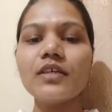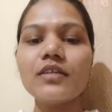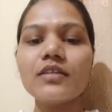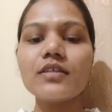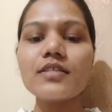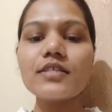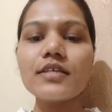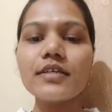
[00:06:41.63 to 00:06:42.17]

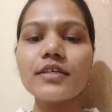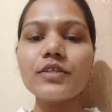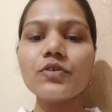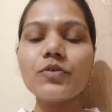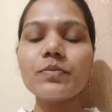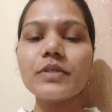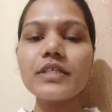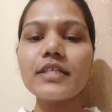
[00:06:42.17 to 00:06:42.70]
The second
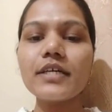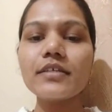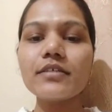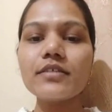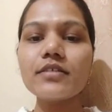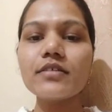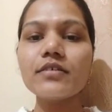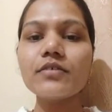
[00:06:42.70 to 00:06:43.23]
topic, that
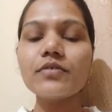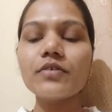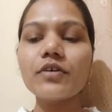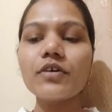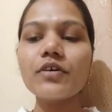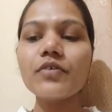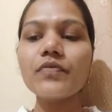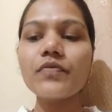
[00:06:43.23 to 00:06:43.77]
is the
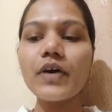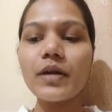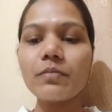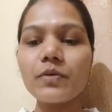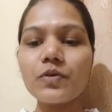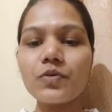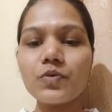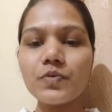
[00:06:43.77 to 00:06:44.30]

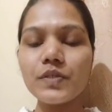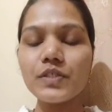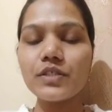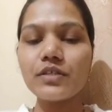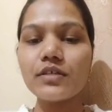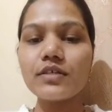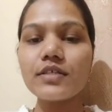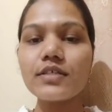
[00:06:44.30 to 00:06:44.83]

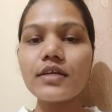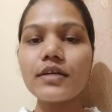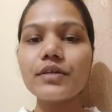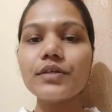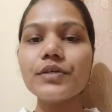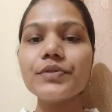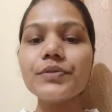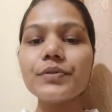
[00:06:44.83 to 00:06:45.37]
pharmacovigilance and
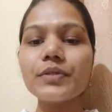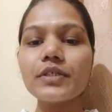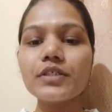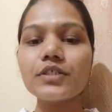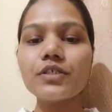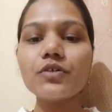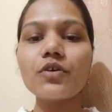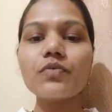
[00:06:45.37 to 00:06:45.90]

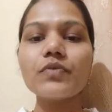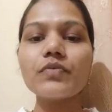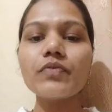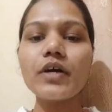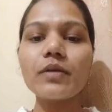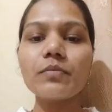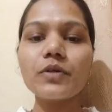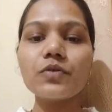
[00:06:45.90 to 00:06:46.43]
introduction of a
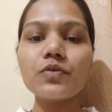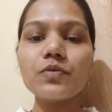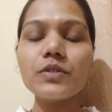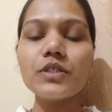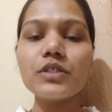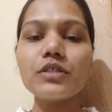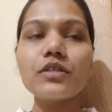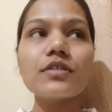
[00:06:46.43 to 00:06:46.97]

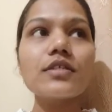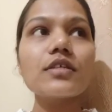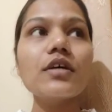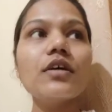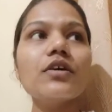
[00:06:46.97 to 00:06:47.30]
pharmacovigilance.